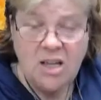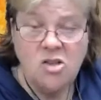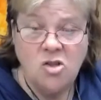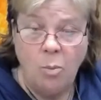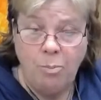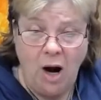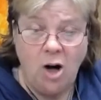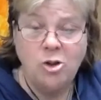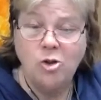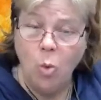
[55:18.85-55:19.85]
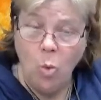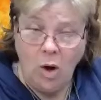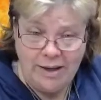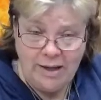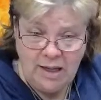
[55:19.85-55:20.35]
So part
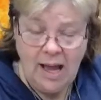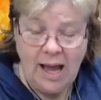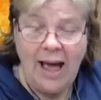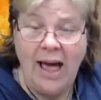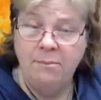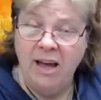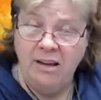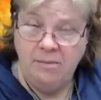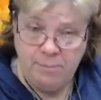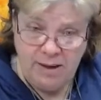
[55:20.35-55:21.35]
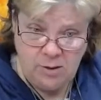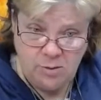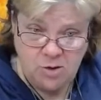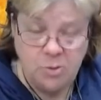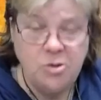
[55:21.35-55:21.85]
1 on my
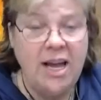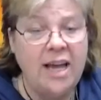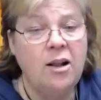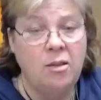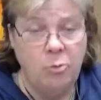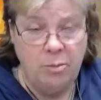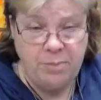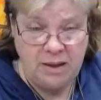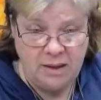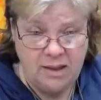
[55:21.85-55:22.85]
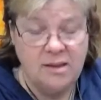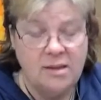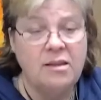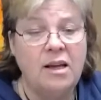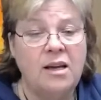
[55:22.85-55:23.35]
YouTube channel will be the
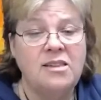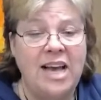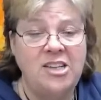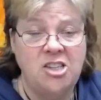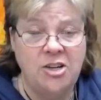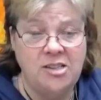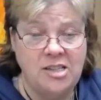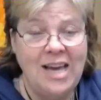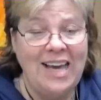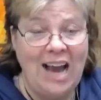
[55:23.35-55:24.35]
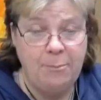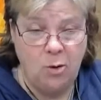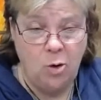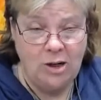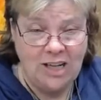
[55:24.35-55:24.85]
Sagittarius
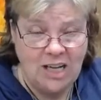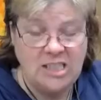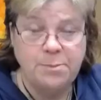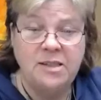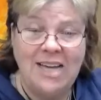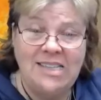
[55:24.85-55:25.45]
Capricorn cusp, because